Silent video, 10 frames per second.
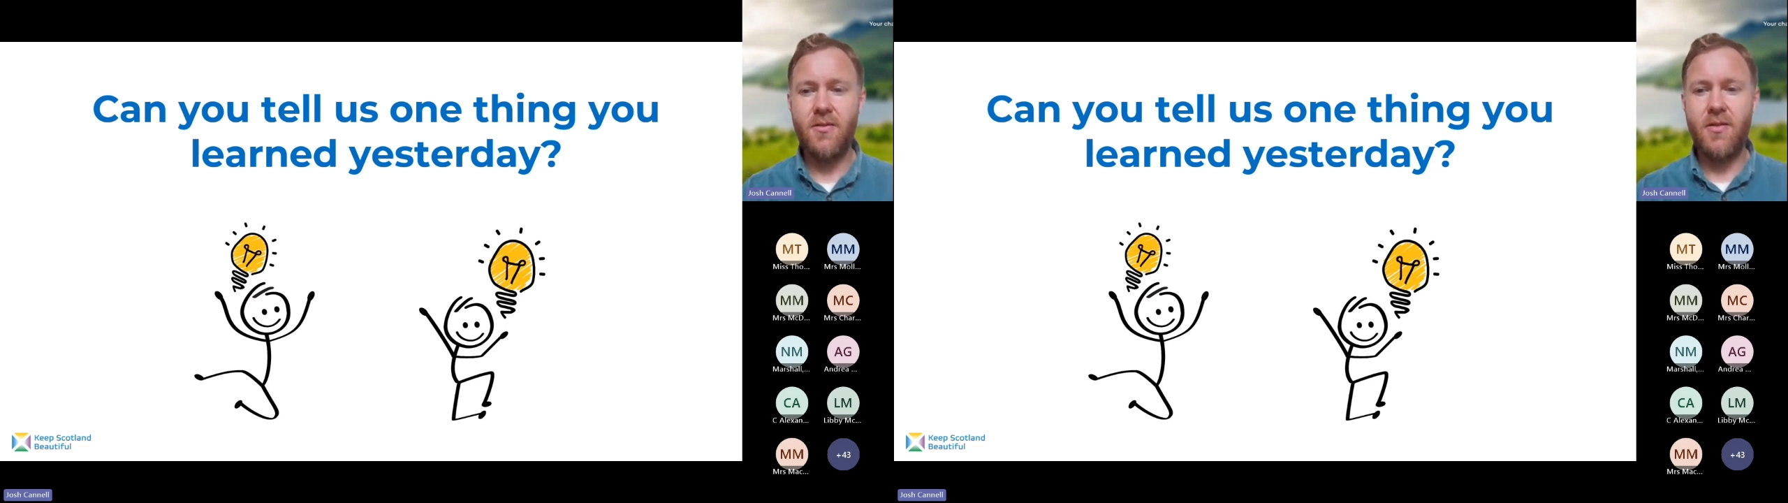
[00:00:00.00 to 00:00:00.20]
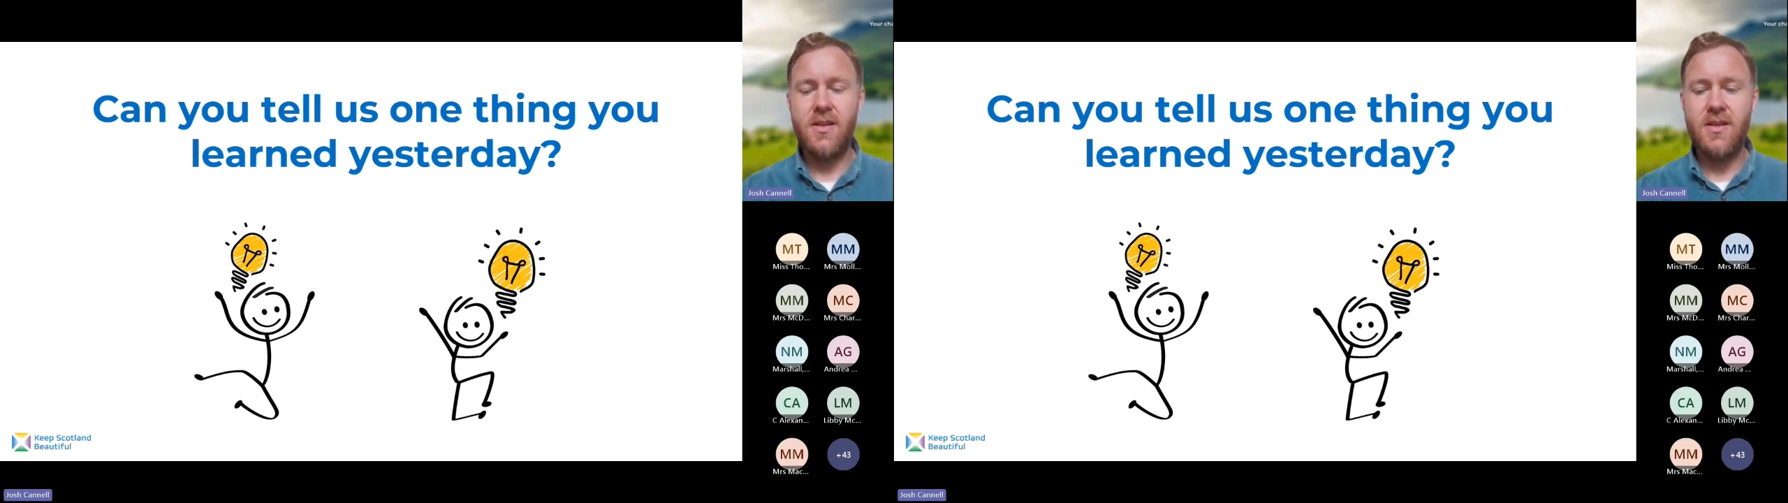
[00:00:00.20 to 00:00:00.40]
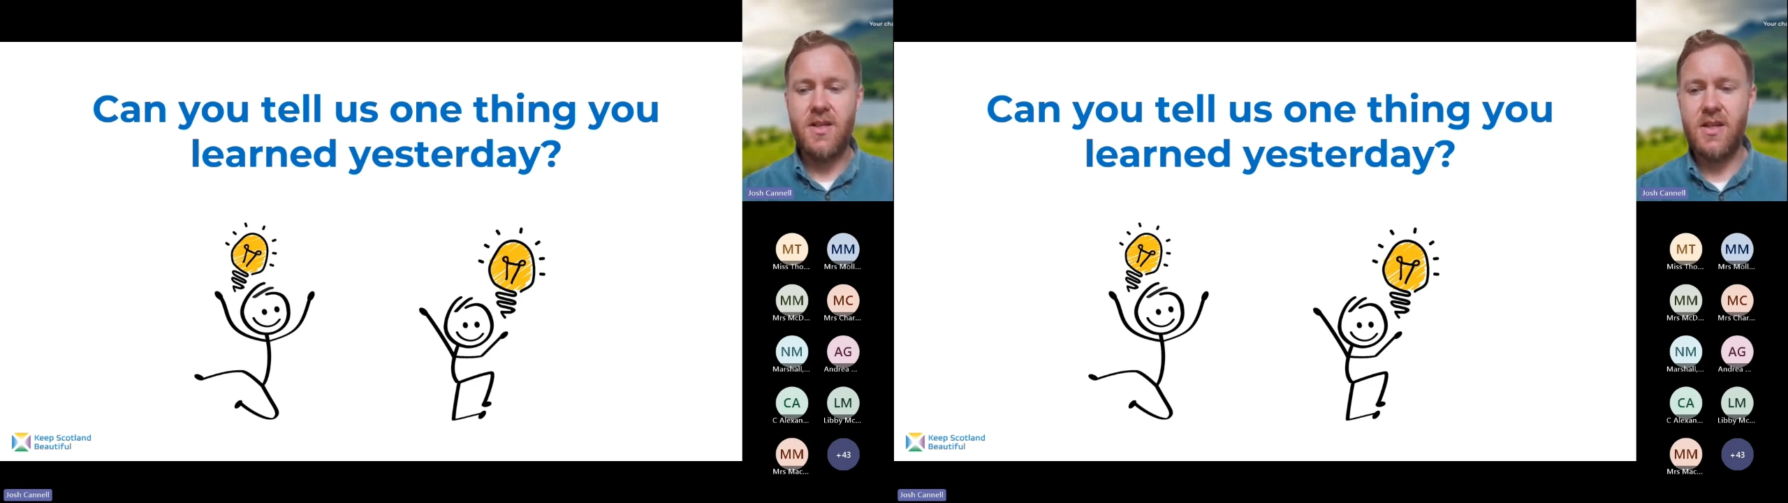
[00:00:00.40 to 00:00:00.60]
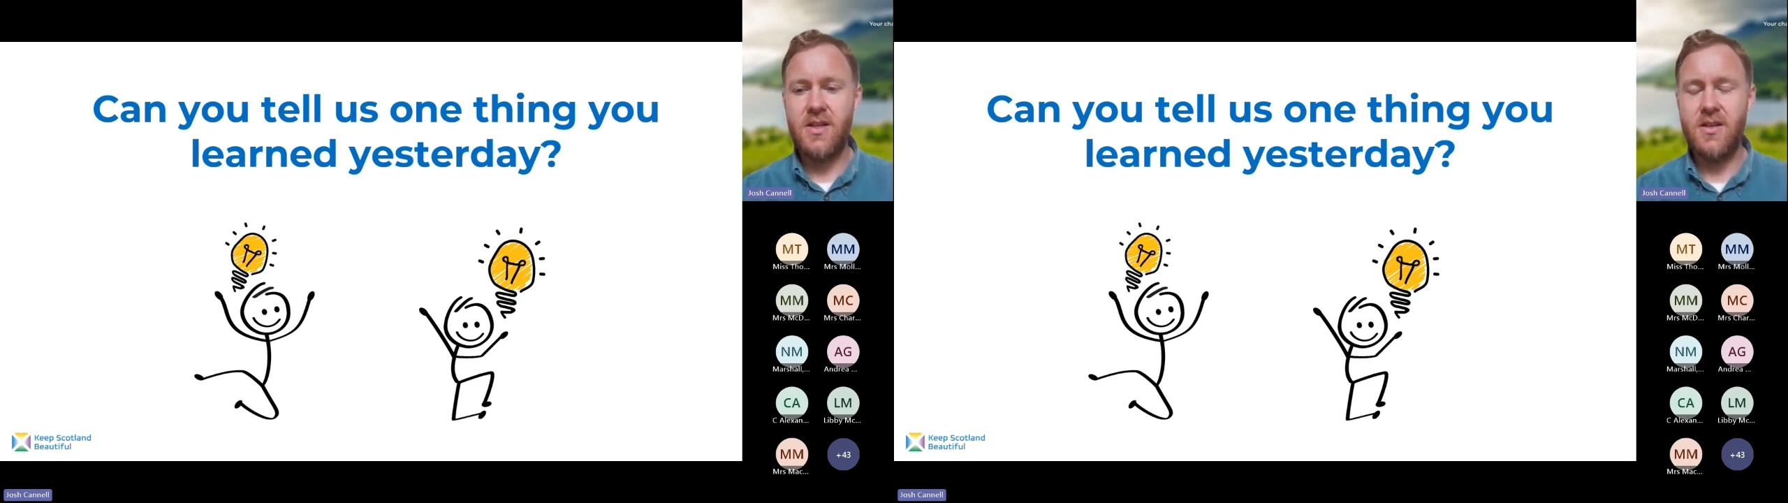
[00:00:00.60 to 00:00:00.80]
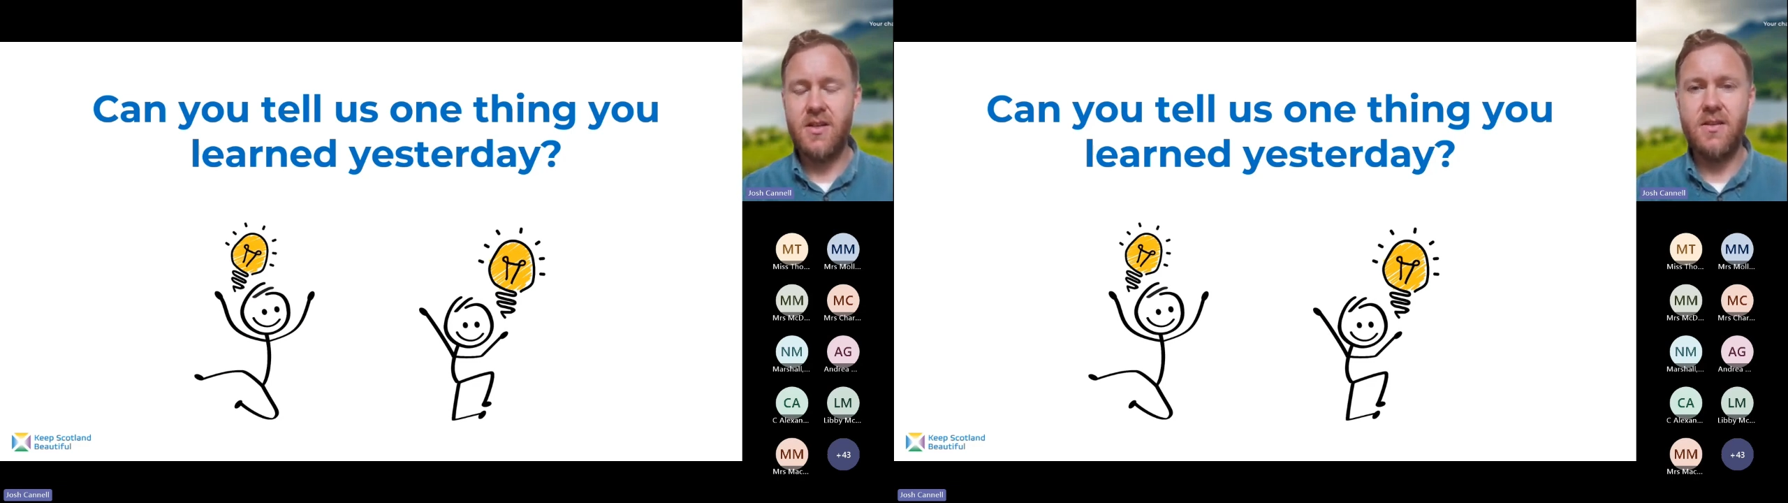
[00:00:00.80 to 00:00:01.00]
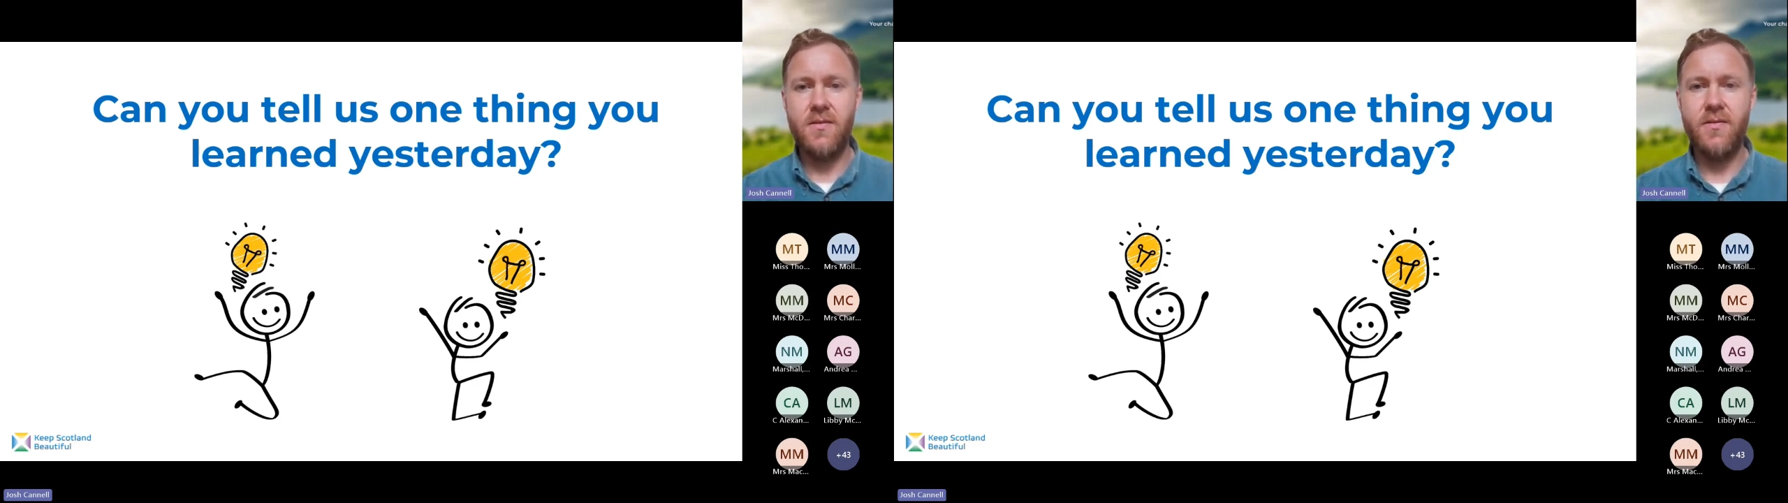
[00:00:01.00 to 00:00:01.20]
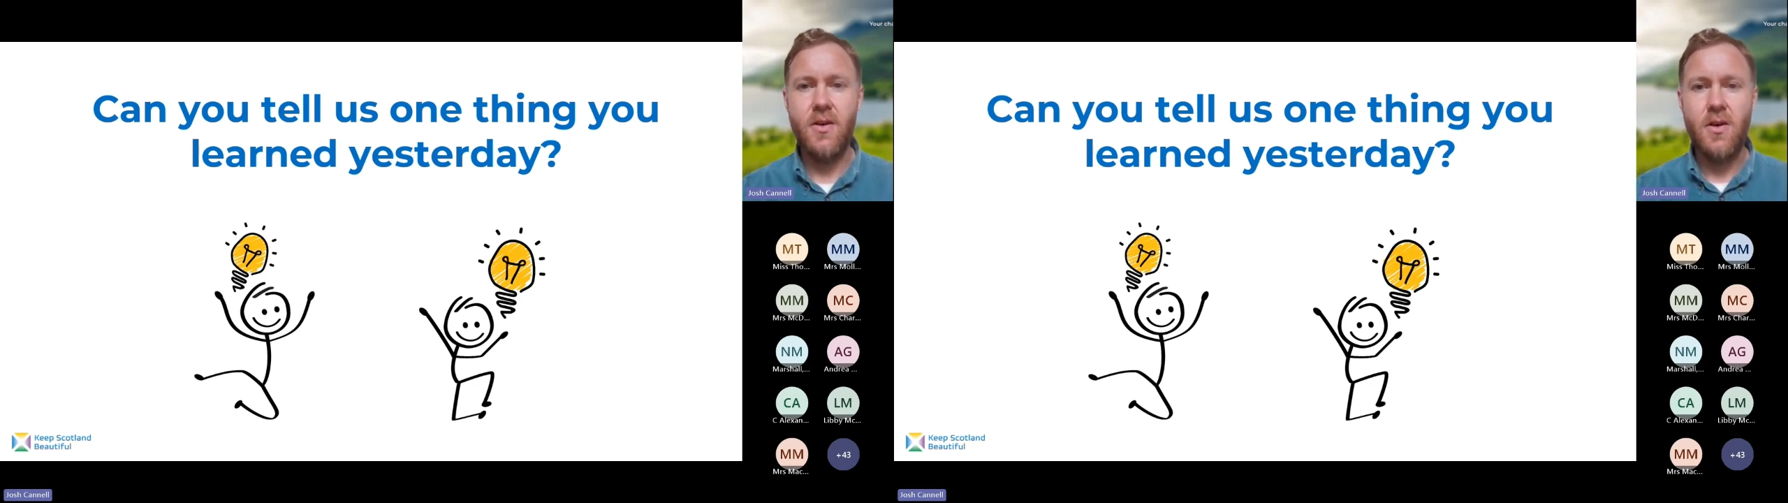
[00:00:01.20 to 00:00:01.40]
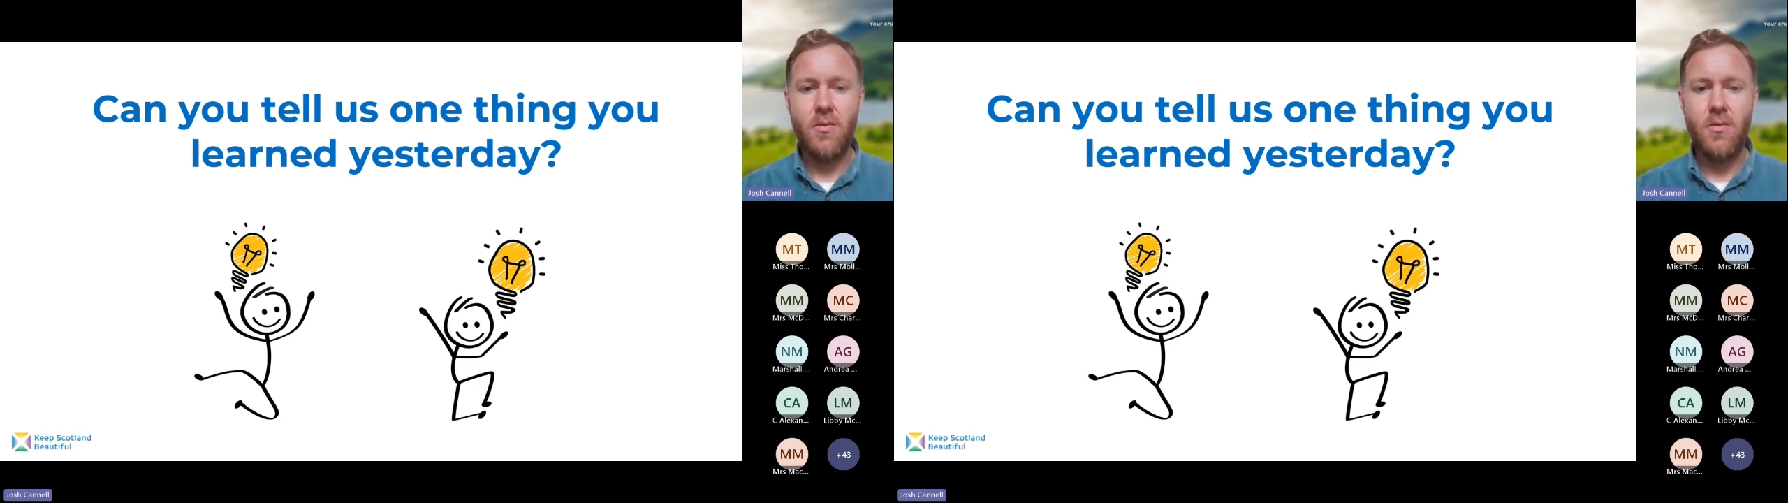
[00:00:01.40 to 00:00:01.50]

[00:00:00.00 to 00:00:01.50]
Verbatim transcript: of great suggestions of